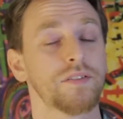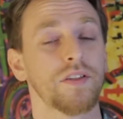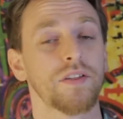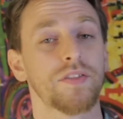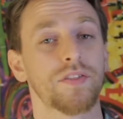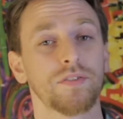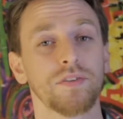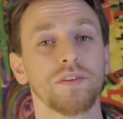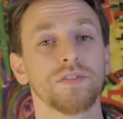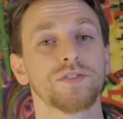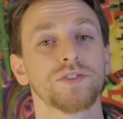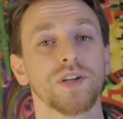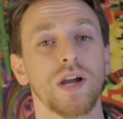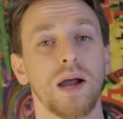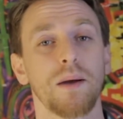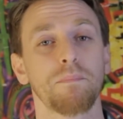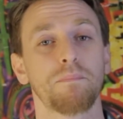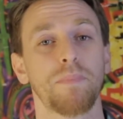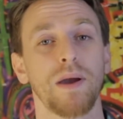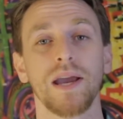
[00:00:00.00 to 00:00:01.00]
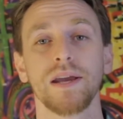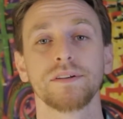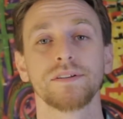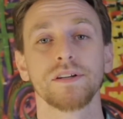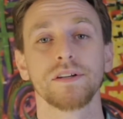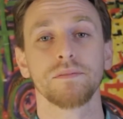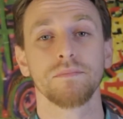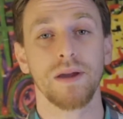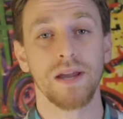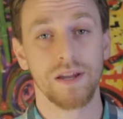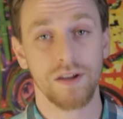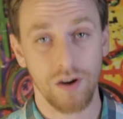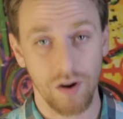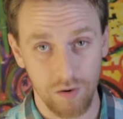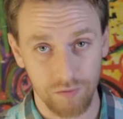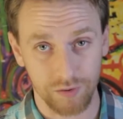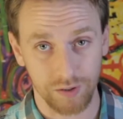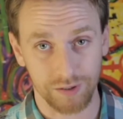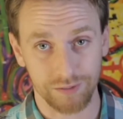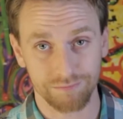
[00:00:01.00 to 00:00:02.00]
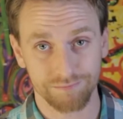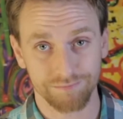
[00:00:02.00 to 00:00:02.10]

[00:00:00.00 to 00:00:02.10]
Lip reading: a thrift shop painting makeover.